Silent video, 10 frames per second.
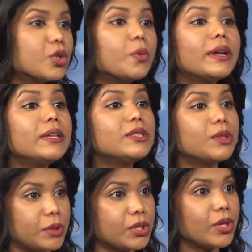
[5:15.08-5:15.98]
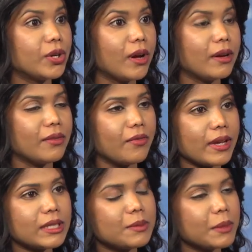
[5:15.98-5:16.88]
So what is the return on
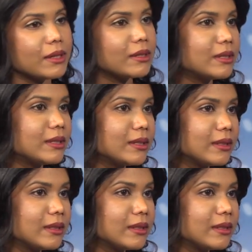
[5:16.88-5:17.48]
investment?